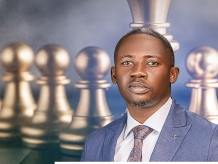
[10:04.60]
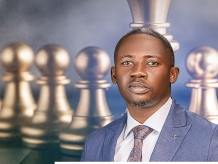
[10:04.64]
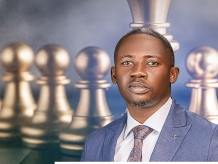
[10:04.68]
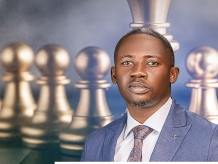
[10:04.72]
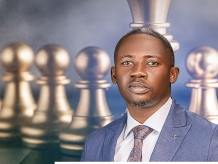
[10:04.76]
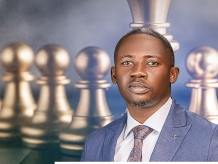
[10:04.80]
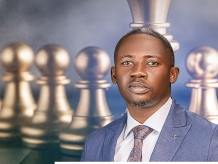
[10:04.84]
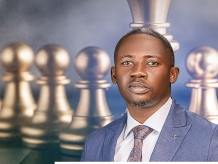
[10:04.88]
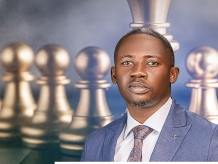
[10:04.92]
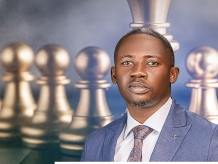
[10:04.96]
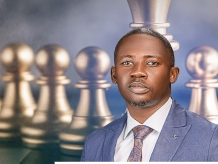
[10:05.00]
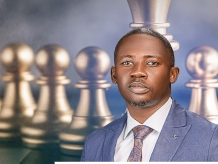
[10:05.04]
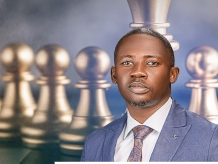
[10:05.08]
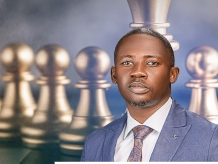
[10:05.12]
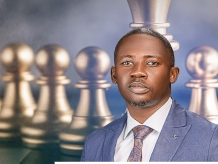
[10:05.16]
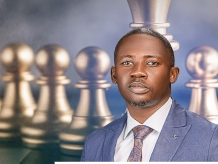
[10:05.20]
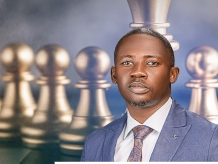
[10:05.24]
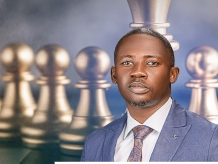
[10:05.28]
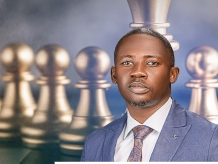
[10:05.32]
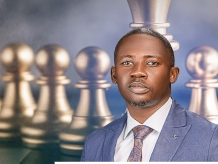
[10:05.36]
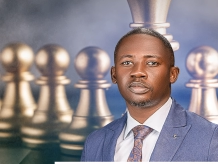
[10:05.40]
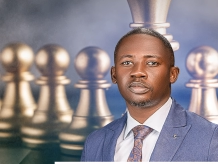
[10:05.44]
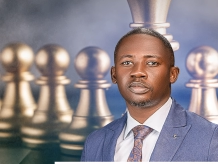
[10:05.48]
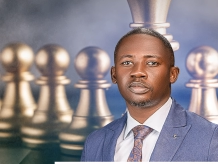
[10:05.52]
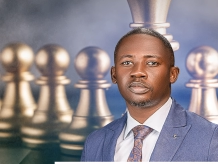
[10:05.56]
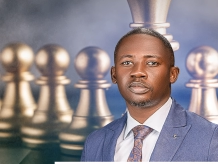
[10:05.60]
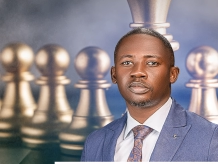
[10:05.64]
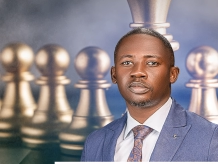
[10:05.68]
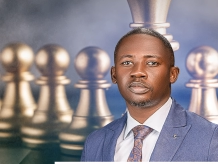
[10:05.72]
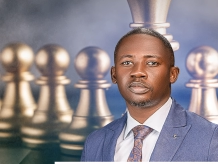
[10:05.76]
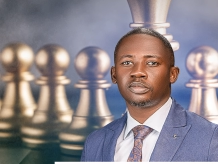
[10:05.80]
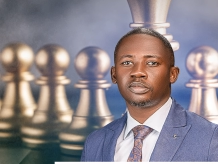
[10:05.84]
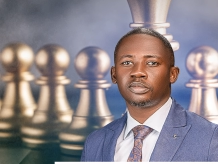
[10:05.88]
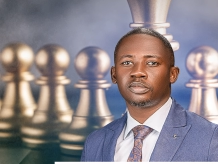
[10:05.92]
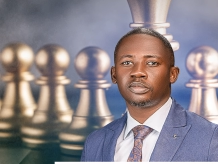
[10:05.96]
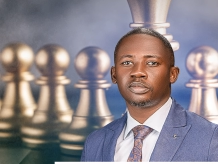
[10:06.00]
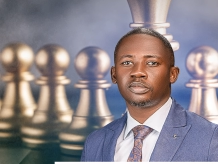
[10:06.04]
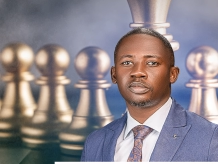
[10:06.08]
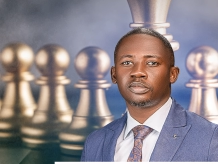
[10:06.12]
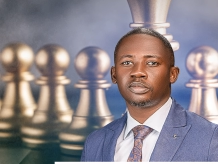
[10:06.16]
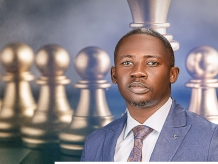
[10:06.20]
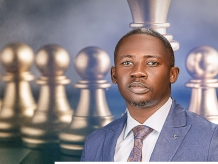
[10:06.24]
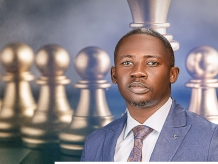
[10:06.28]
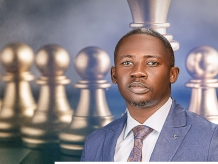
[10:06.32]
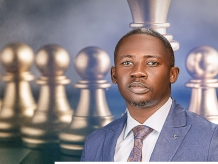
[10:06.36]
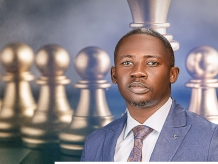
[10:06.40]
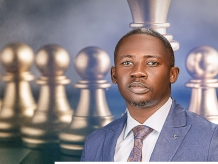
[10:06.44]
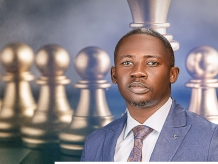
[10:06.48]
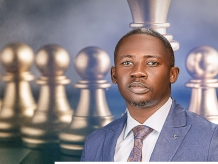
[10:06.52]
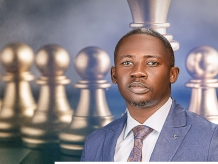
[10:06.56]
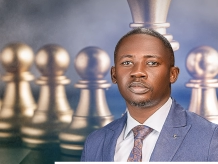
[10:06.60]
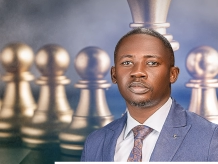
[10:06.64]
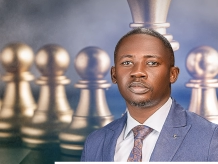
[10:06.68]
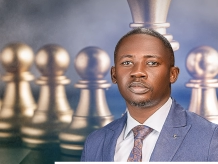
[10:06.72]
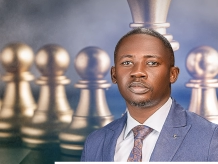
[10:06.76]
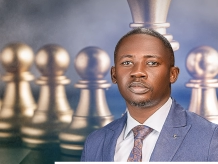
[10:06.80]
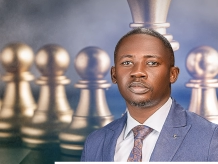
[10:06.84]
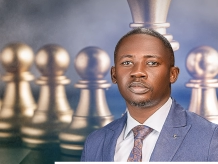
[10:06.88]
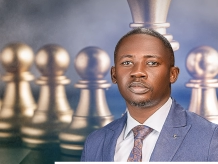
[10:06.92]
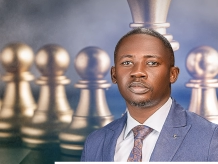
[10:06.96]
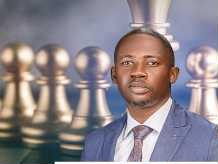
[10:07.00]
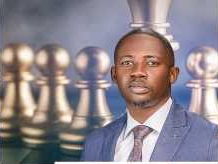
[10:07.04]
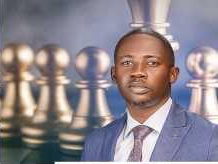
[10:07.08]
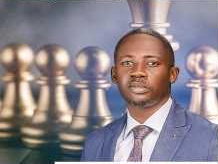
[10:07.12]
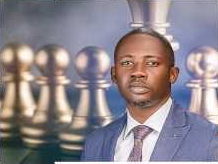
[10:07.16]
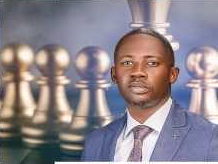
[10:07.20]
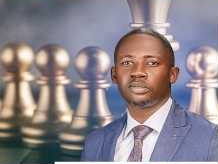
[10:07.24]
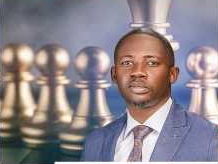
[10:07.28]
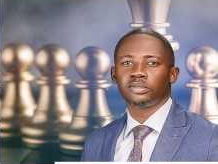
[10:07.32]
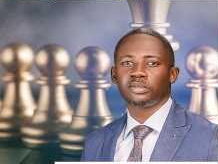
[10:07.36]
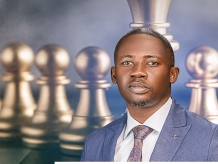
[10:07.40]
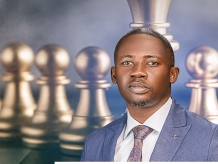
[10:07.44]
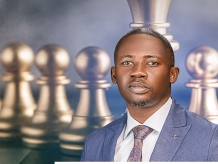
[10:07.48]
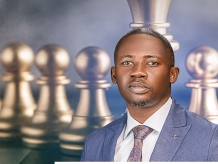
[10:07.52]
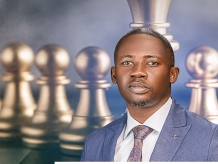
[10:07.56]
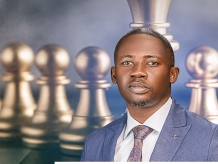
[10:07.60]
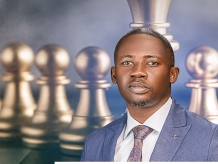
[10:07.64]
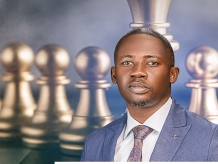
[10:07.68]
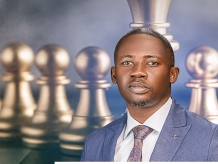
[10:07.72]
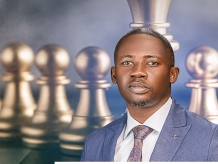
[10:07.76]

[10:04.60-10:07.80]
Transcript: to the sea, who was the head?